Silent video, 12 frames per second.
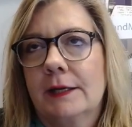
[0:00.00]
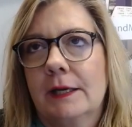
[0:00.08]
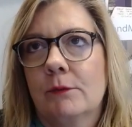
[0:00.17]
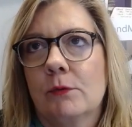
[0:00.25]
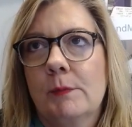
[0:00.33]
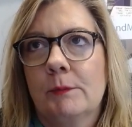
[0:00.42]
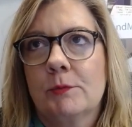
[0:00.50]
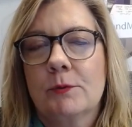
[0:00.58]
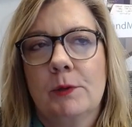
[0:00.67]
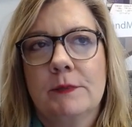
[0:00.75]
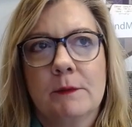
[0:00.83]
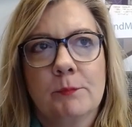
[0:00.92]
I can't remember
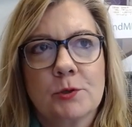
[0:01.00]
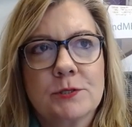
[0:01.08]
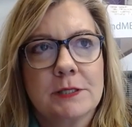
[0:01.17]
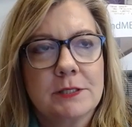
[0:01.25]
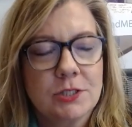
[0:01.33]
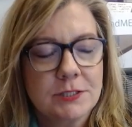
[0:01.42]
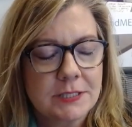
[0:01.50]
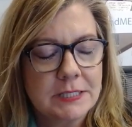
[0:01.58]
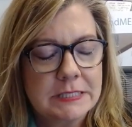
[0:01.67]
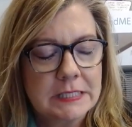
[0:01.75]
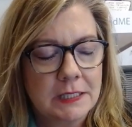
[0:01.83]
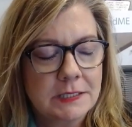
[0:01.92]
what the percentage is
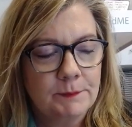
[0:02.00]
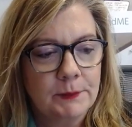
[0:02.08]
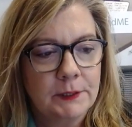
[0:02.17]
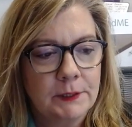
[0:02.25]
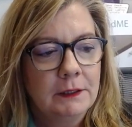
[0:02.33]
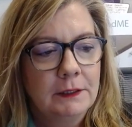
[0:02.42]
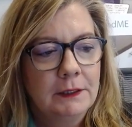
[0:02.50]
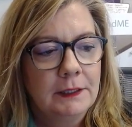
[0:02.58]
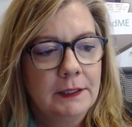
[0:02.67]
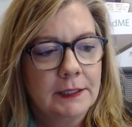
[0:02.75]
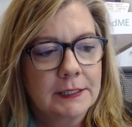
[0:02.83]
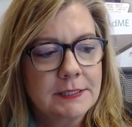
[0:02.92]
these days, but
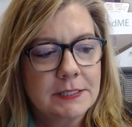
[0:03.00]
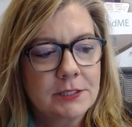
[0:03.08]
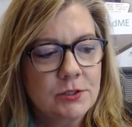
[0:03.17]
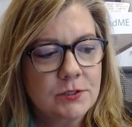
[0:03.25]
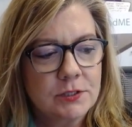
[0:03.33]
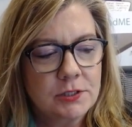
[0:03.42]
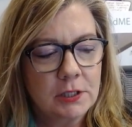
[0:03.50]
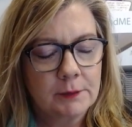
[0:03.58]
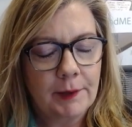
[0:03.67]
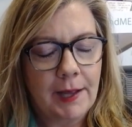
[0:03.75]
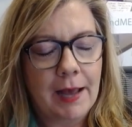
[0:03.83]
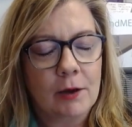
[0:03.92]
it continues to talk
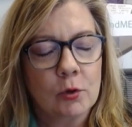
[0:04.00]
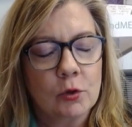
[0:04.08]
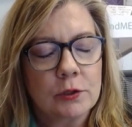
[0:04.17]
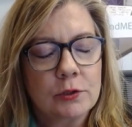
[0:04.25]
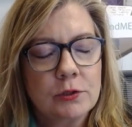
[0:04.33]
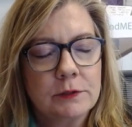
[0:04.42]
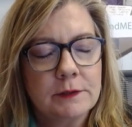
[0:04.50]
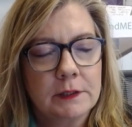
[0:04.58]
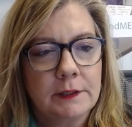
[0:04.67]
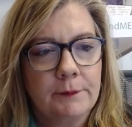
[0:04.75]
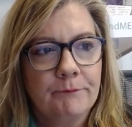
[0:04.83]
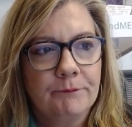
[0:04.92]
about how
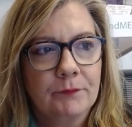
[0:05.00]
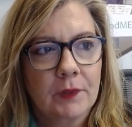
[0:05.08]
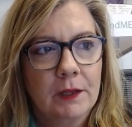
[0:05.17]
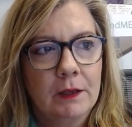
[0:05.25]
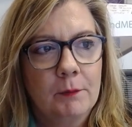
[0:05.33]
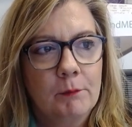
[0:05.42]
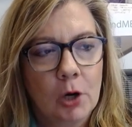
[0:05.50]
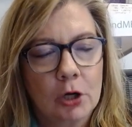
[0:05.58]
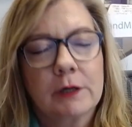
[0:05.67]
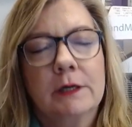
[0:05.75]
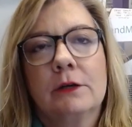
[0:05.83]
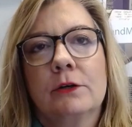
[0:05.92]
the
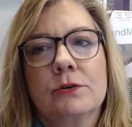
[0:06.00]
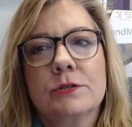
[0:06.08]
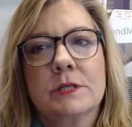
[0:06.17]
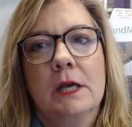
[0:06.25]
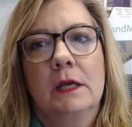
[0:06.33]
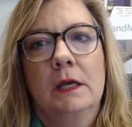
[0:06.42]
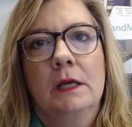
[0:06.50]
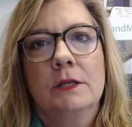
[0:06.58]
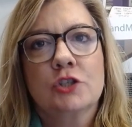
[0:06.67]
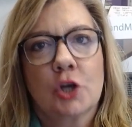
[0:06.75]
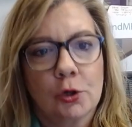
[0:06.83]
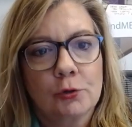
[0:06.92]
marketers
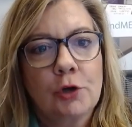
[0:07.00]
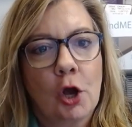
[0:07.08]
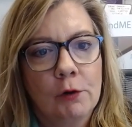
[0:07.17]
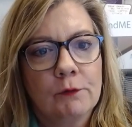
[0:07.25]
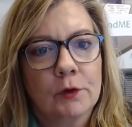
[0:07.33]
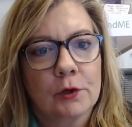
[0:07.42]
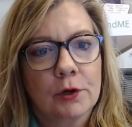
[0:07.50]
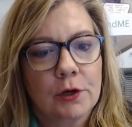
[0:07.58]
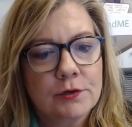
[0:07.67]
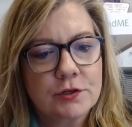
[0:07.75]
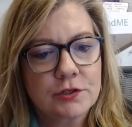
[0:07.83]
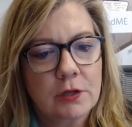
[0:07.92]
turn over
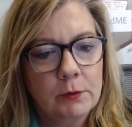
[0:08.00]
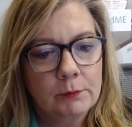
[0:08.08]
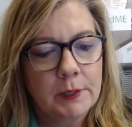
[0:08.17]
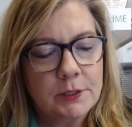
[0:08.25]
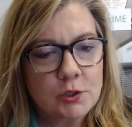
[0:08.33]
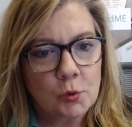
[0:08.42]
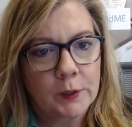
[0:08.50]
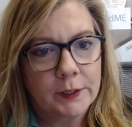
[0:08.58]
so much